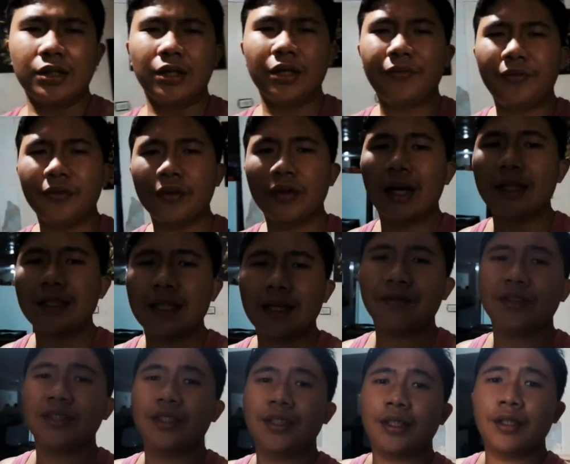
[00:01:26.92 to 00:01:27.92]
if you guys
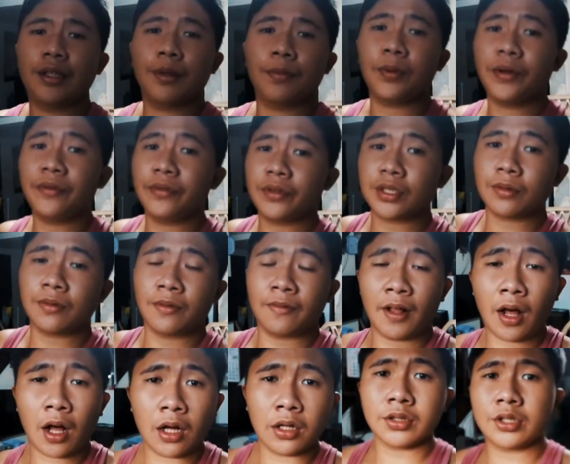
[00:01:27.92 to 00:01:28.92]
haven't seen the previous
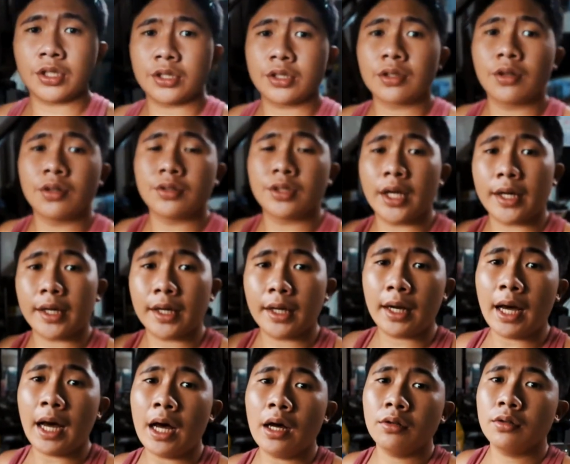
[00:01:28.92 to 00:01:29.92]
vlog, just go check it
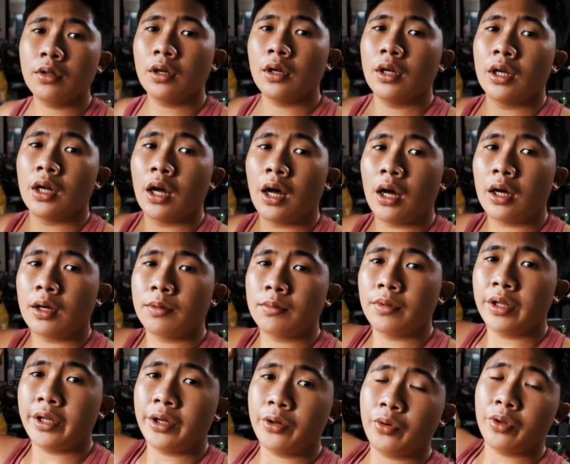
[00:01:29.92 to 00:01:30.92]
out. Um,
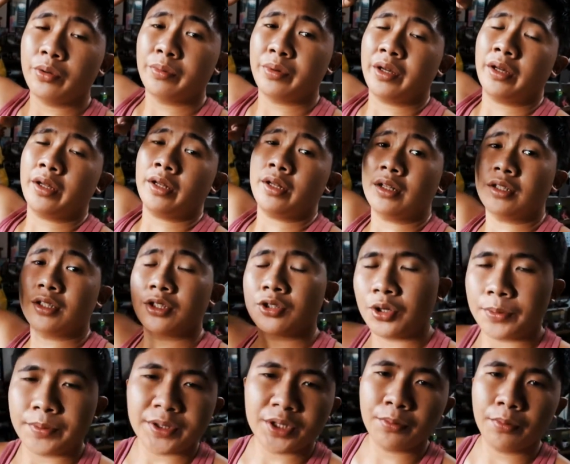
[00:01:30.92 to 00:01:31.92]
link will be in the
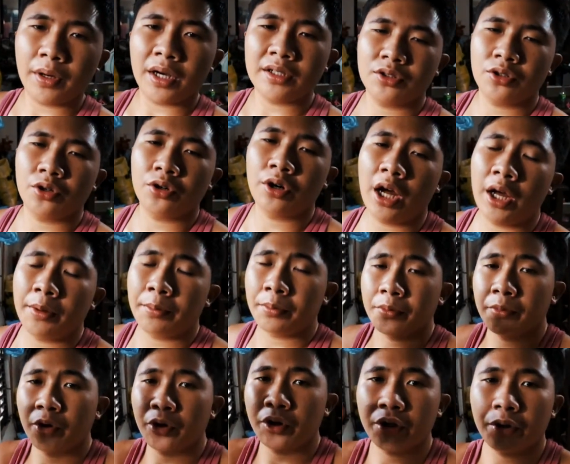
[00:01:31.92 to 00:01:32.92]
description box or
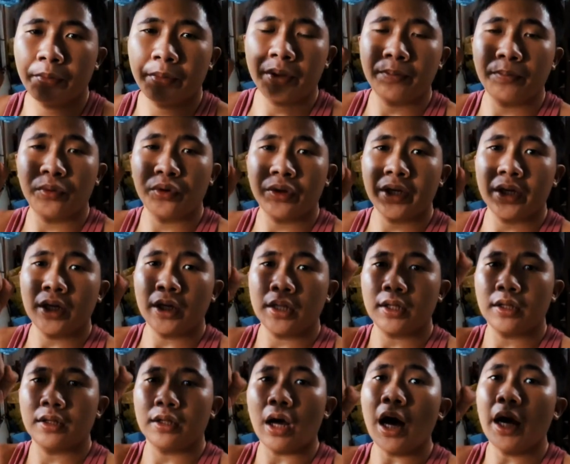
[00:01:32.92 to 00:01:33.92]
I'm going to be putting it
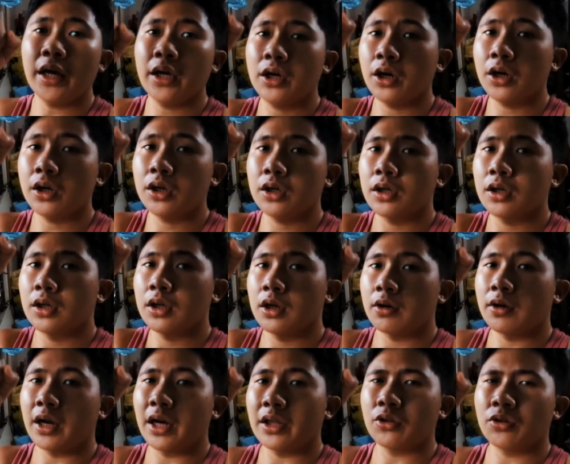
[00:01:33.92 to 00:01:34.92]
in the iCard
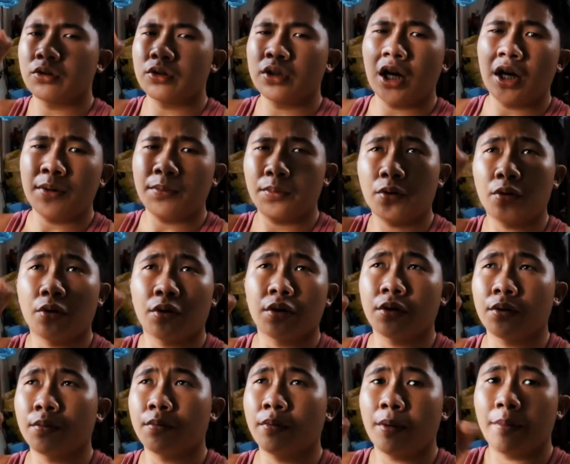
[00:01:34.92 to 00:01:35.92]
right on top
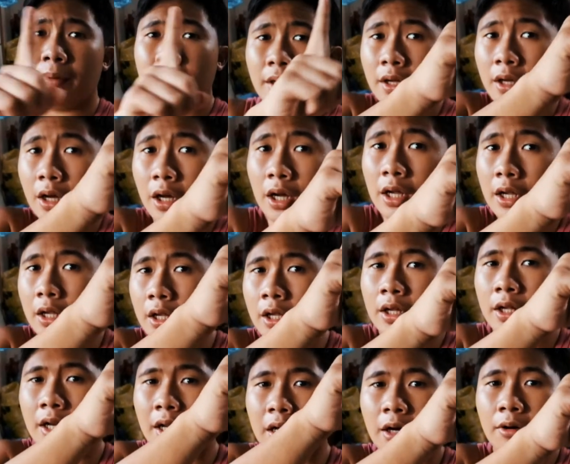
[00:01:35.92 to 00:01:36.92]
or maybe uh,
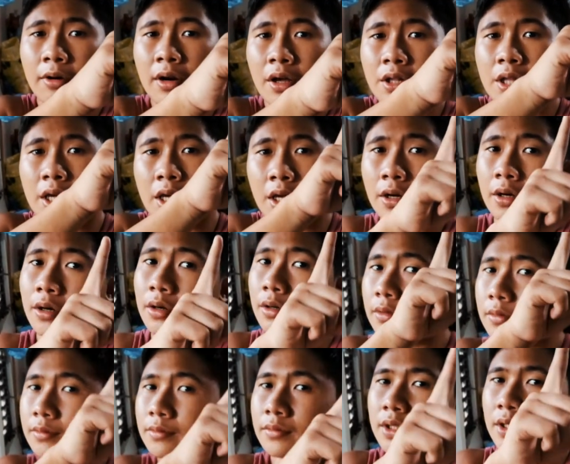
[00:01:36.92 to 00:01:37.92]
like around here.
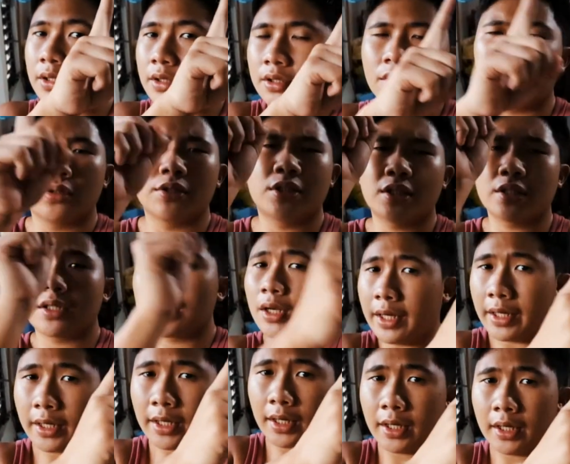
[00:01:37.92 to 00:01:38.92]
So just
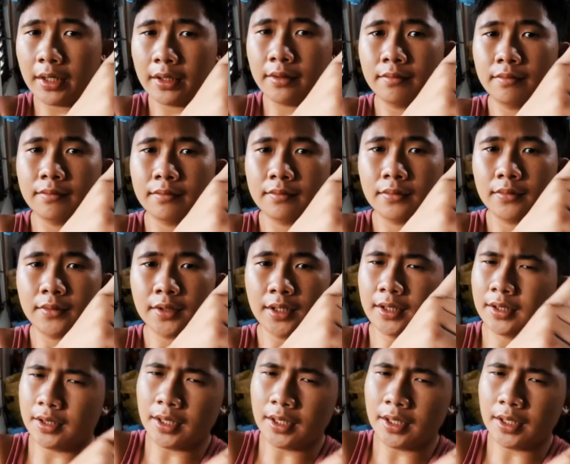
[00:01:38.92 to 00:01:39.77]
click it and